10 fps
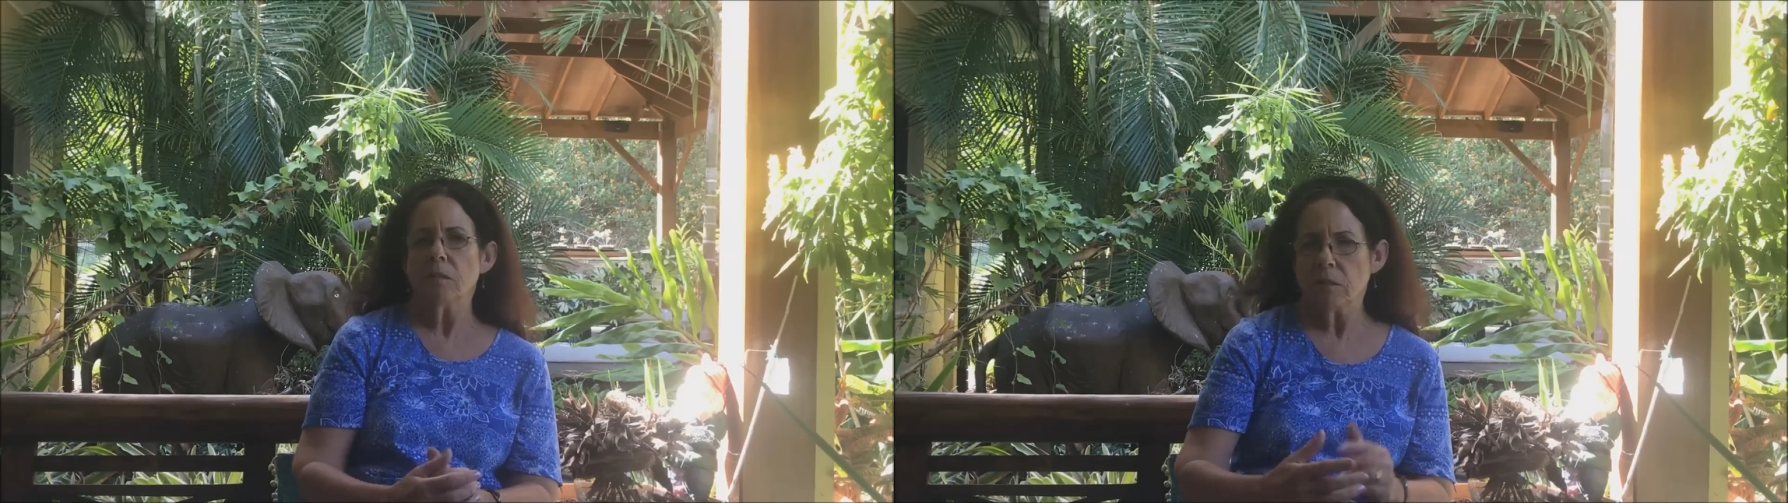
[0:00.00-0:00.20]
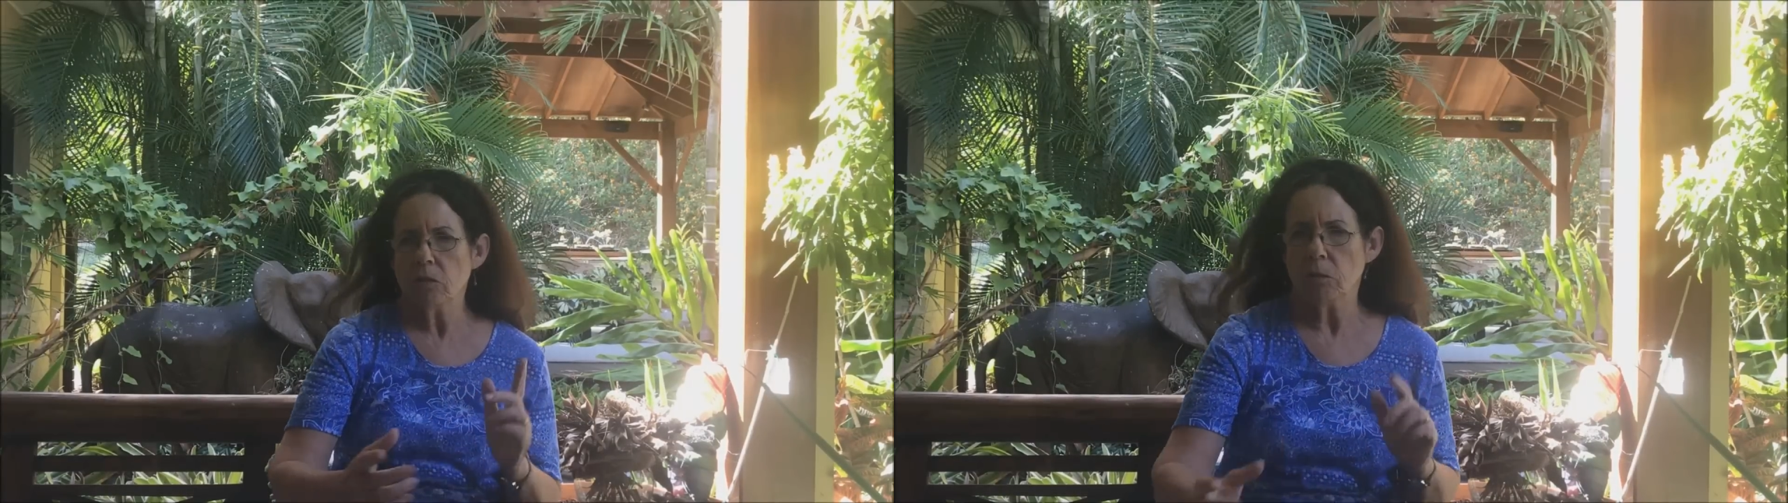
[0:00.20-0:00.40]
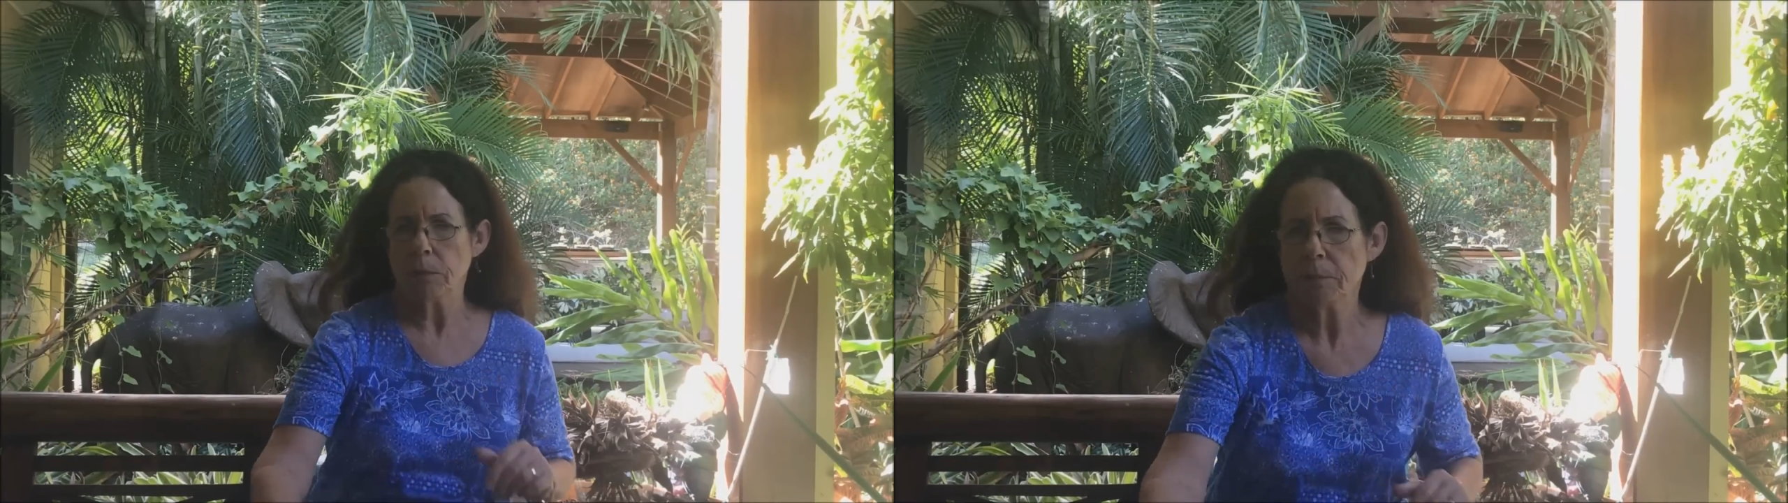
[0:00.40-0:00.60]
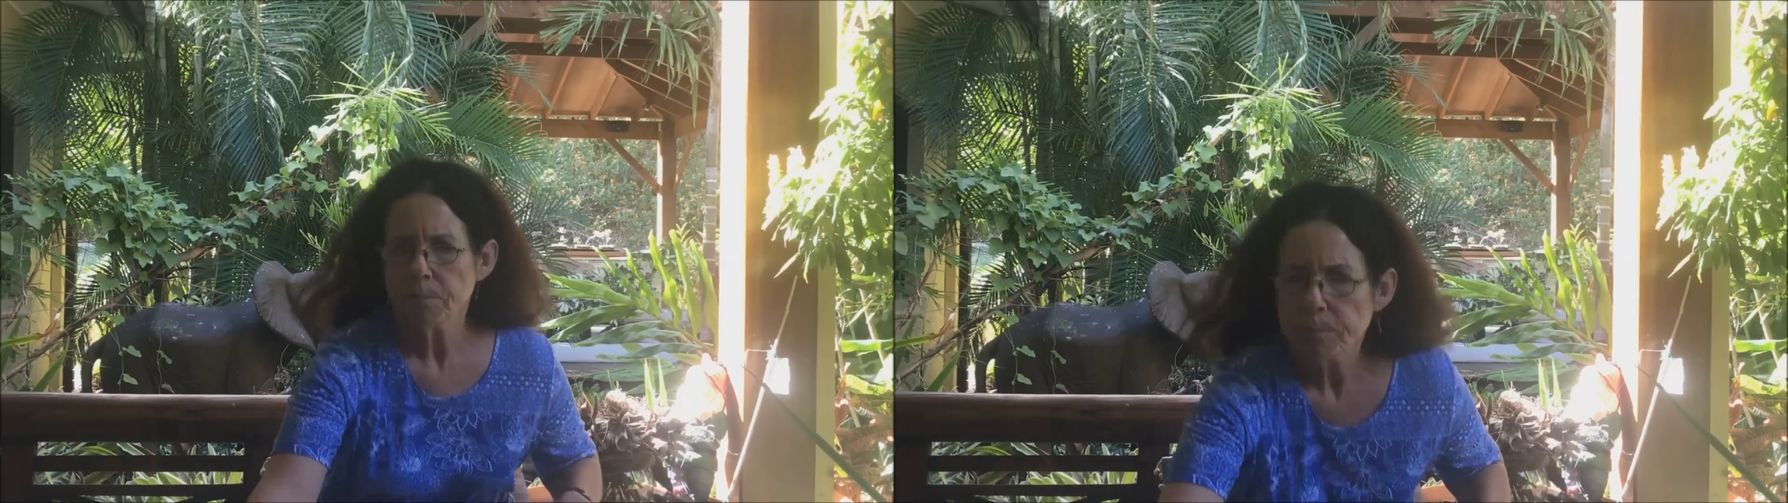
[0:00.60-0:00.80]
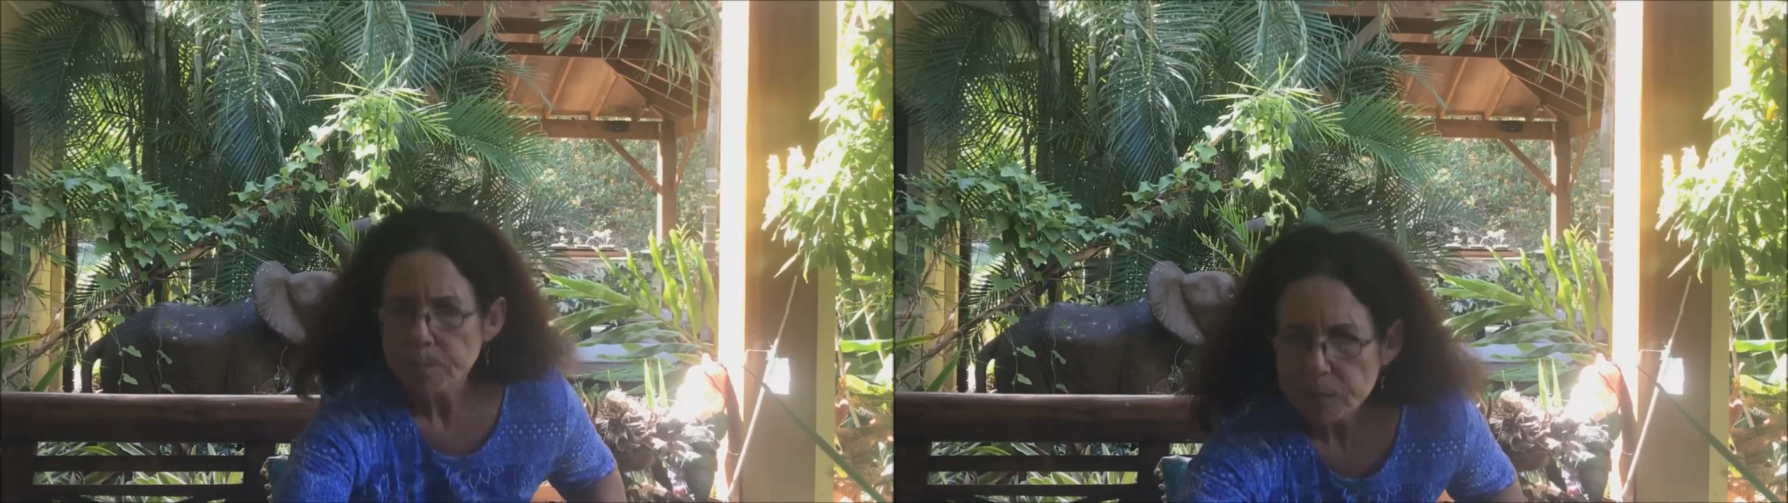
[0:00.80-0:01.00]
excuse me.
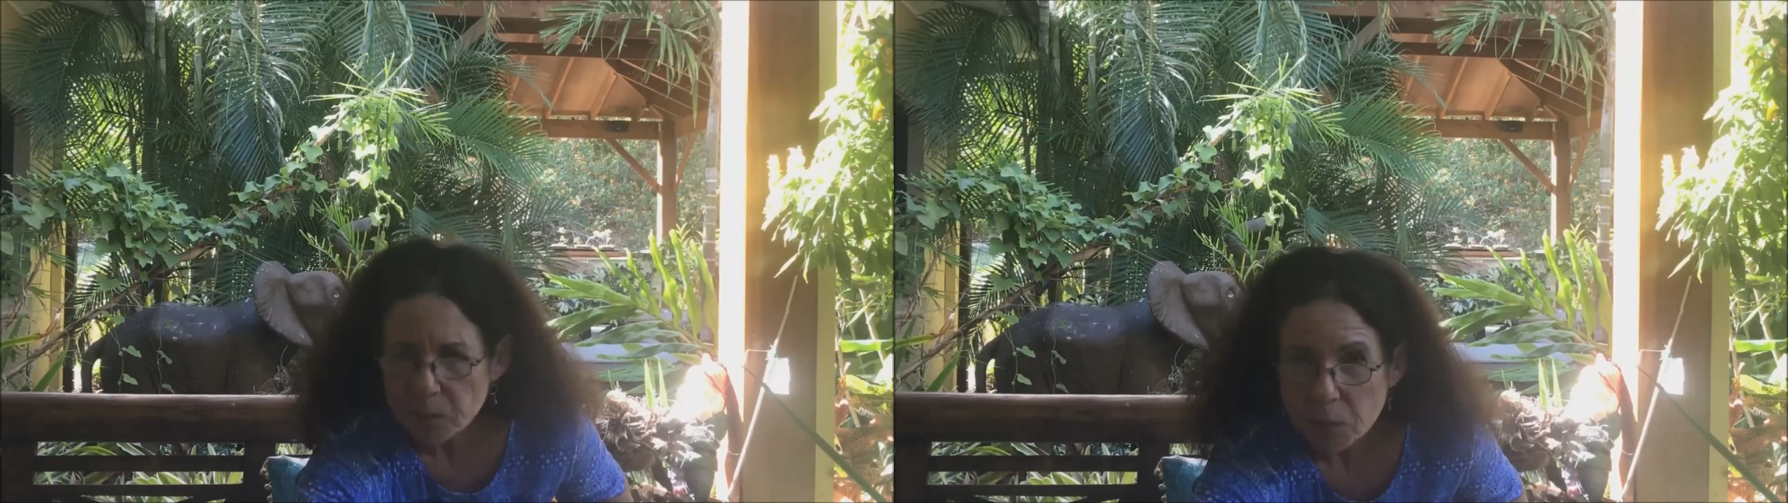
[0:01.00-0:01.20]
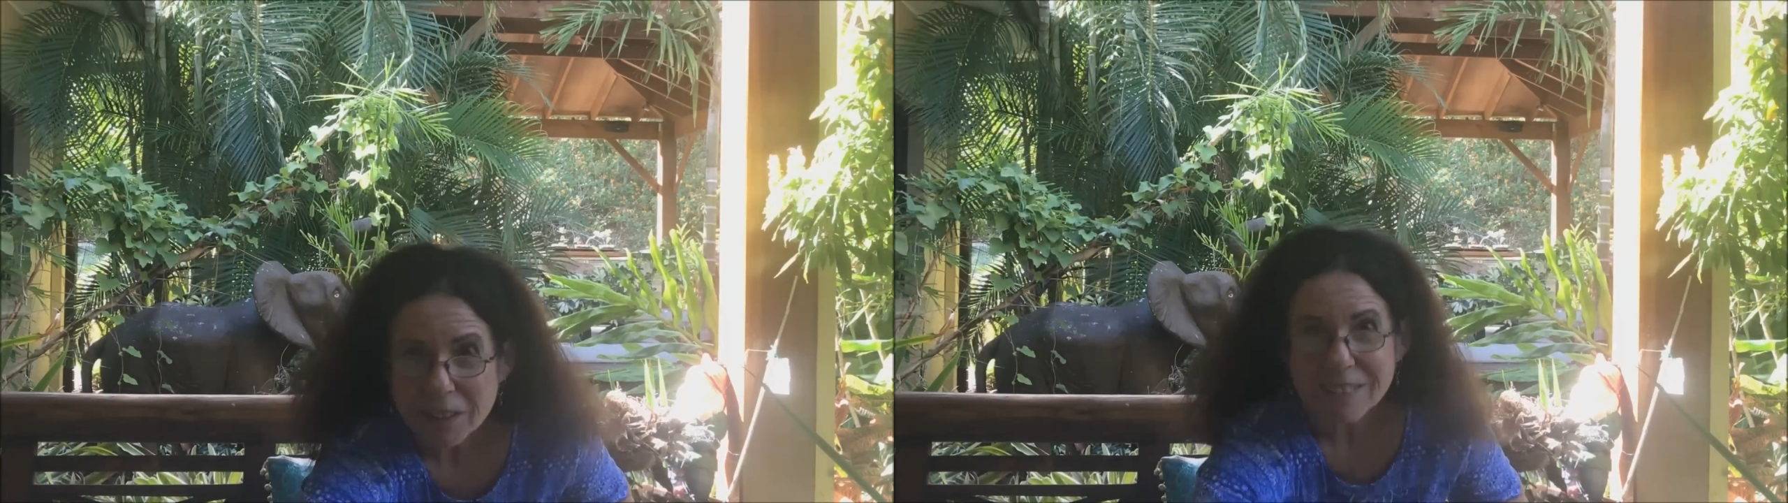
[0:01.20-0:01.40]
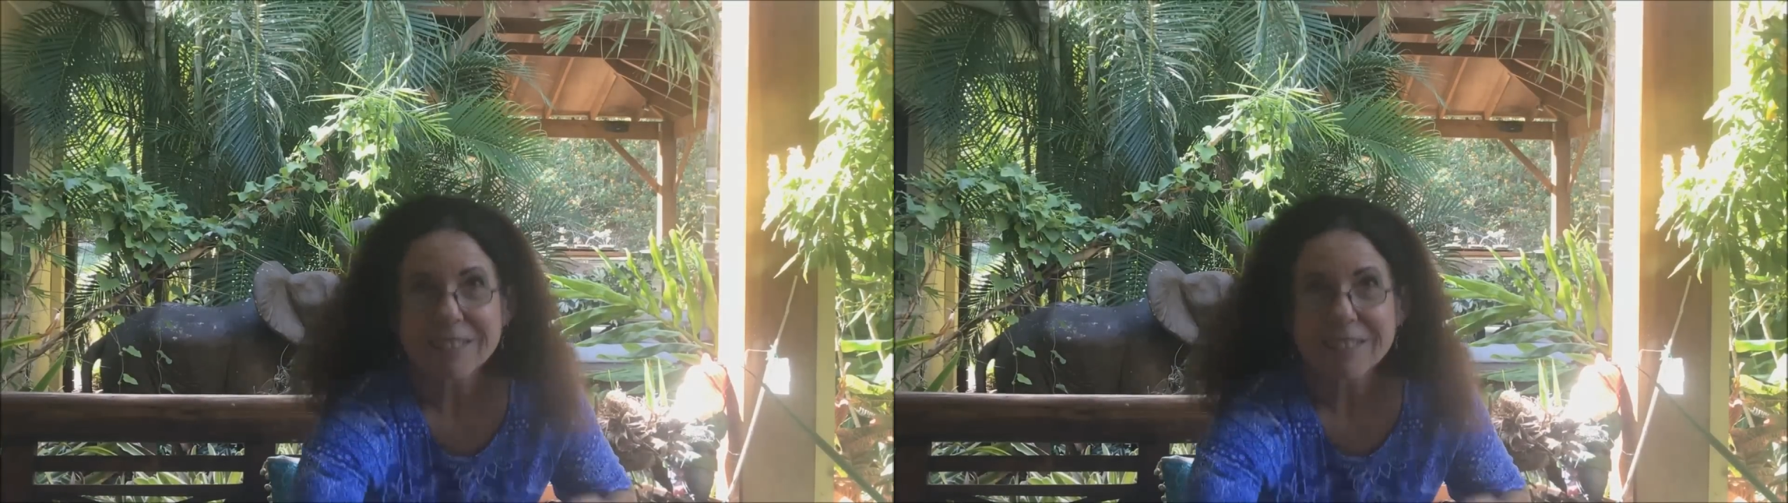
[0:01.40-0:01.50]
When I